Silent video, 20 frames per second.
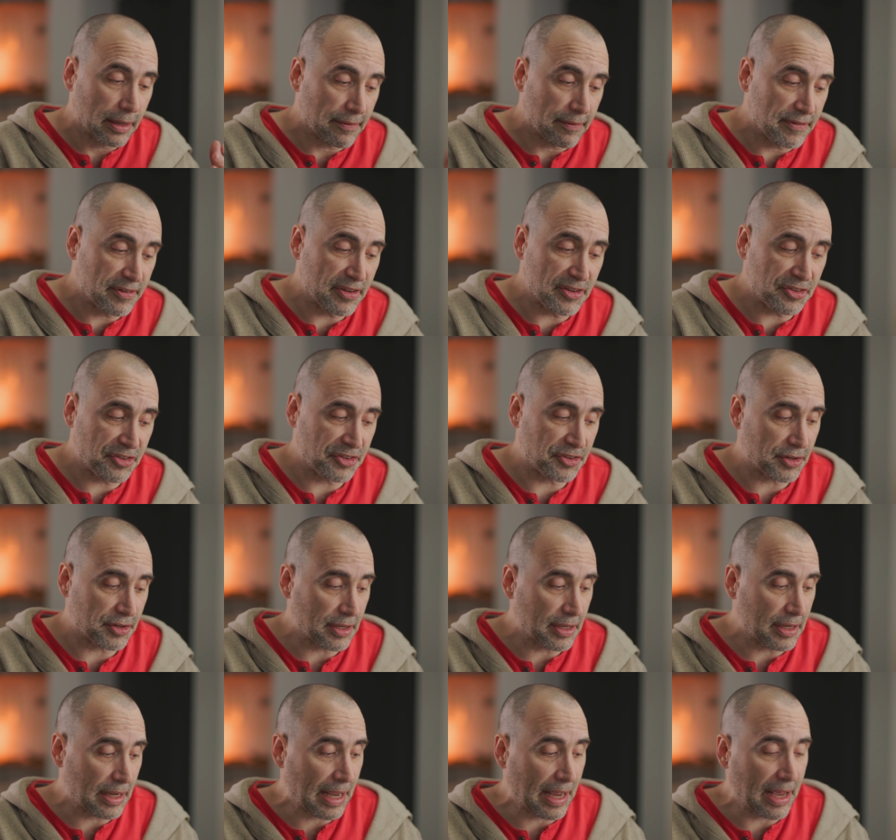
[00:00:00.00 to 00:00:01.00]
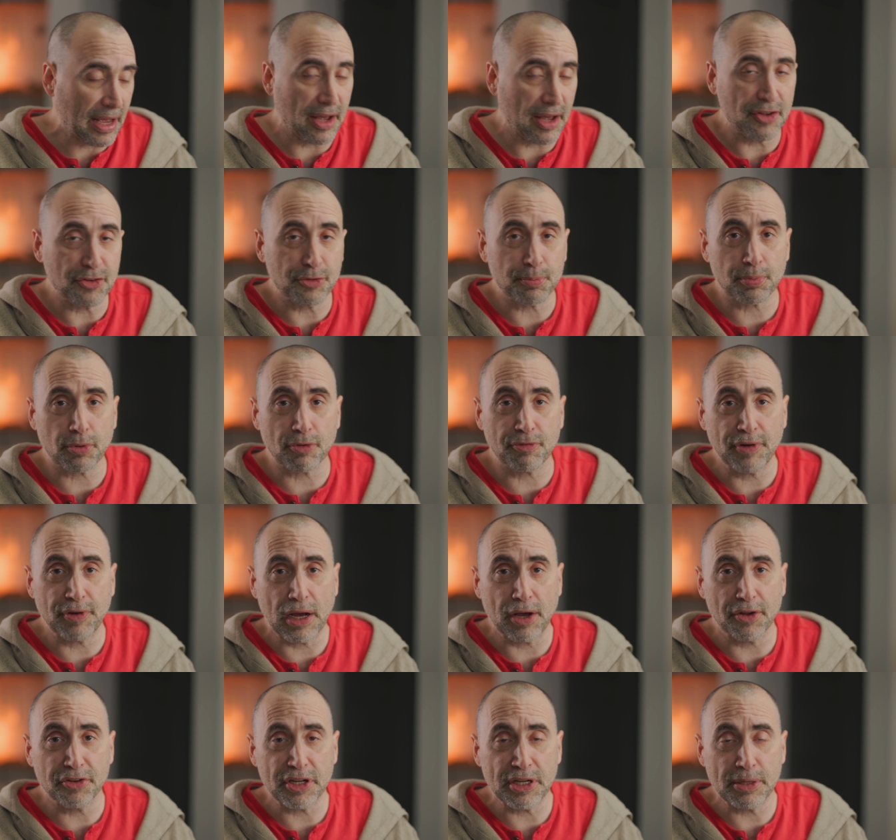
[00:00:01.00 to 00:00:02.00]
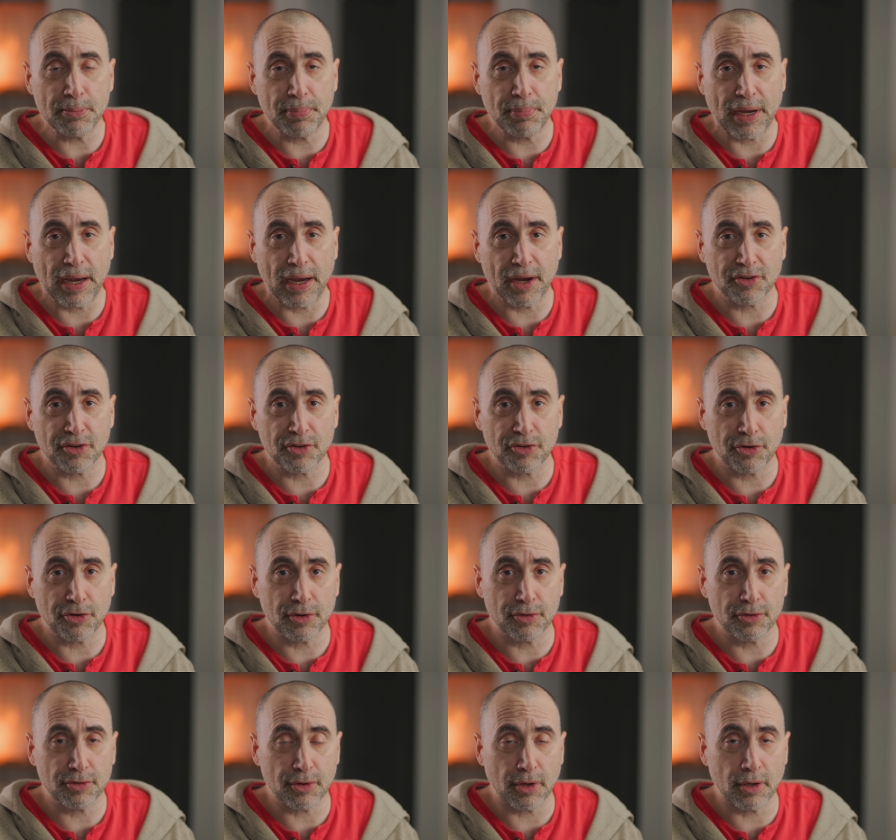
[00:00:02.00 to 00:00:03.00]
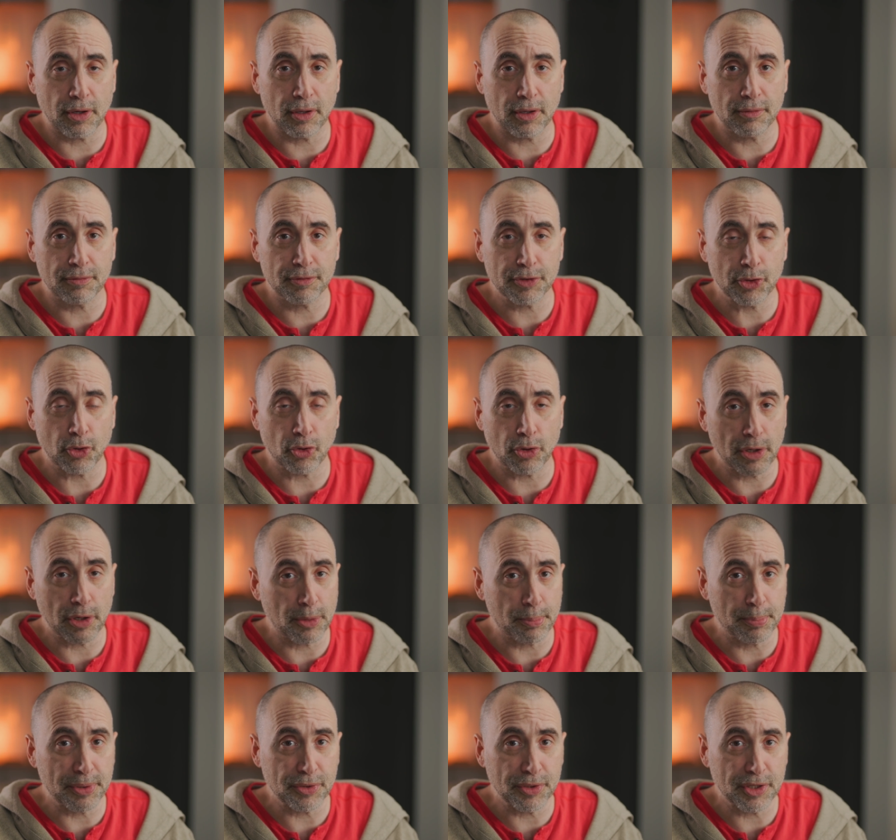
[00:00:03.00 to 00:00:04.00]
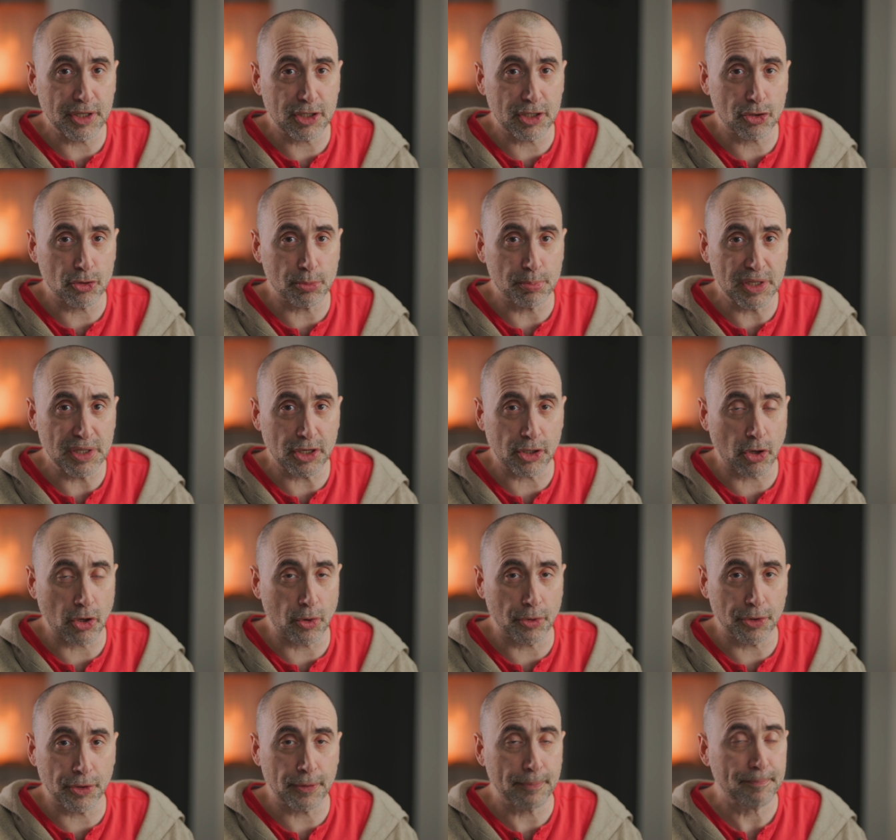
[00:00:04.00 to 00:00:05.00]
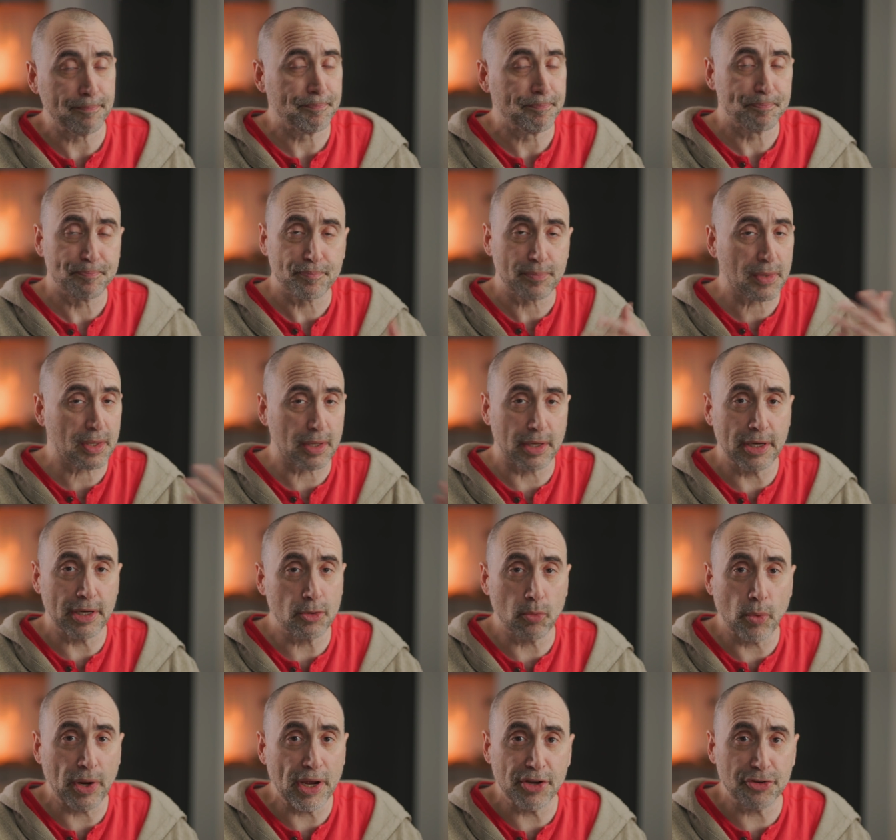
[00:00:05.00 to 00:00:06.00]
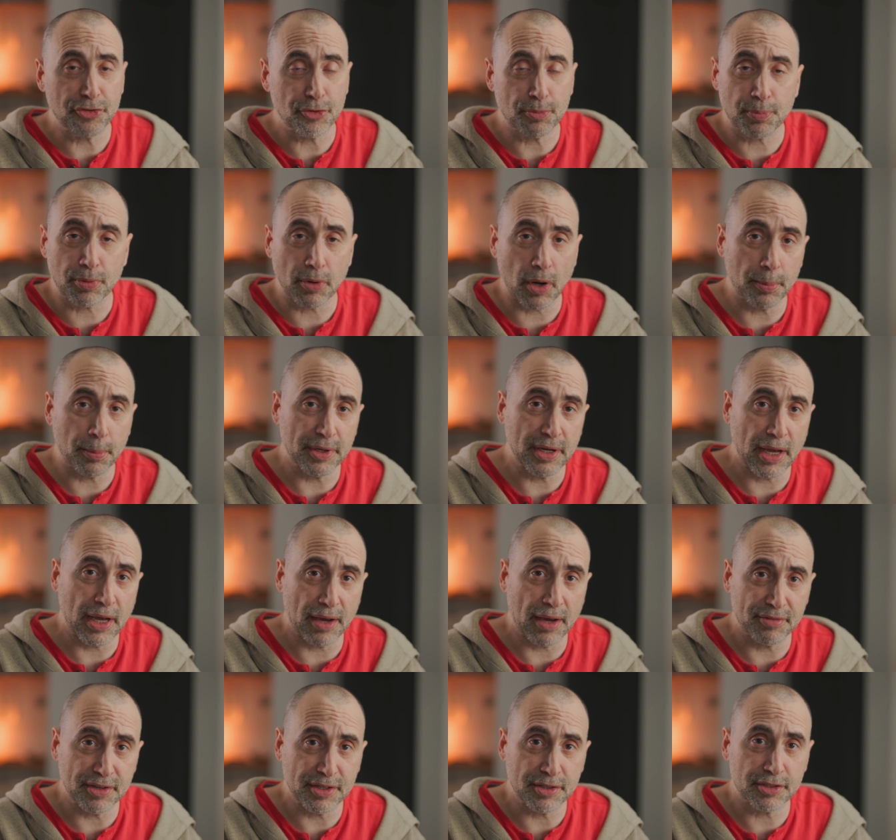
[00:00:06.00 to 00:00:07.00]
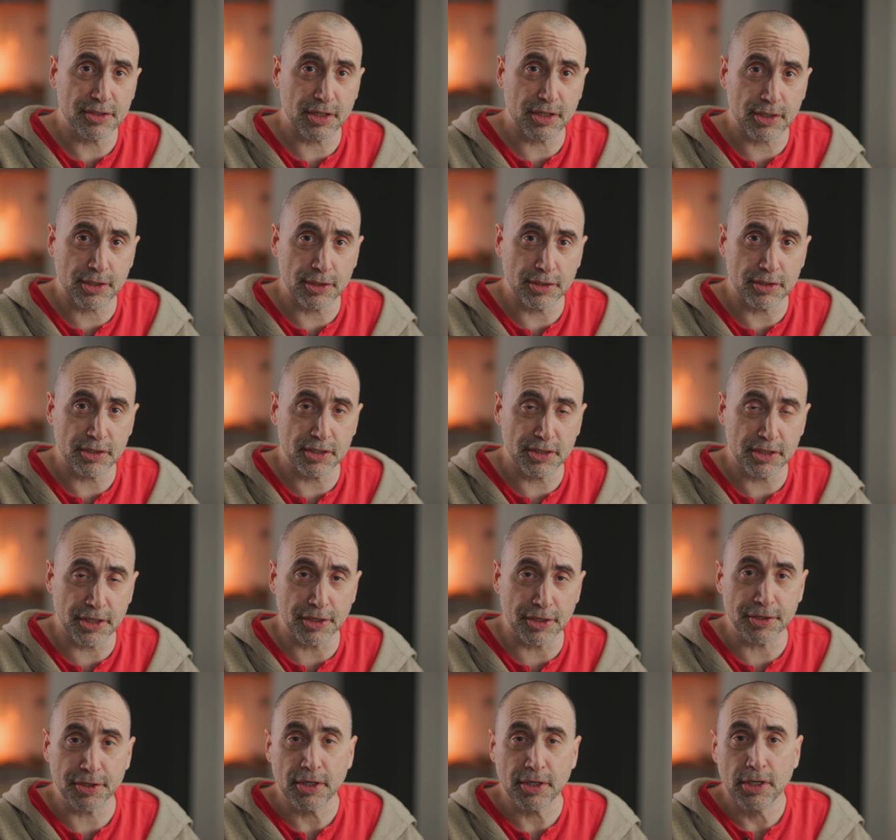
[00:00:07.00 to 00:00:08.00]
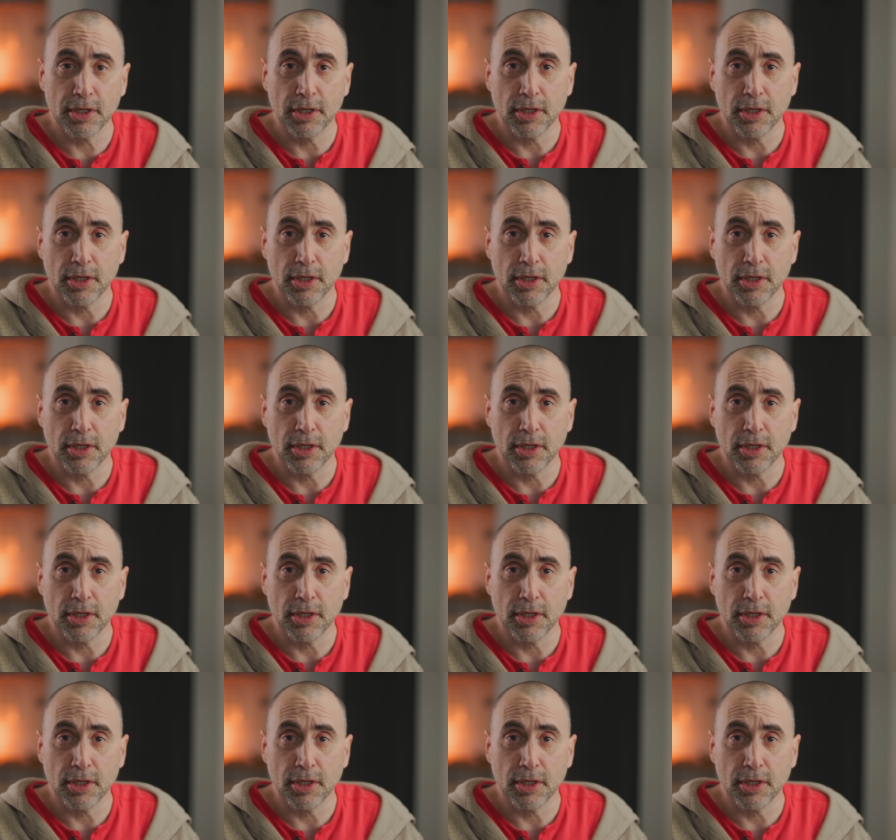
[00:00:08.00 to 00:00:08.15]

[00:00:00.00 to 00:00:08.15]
this has profound impacts in terms of your ability to be a coder in ways you probably haven't considered.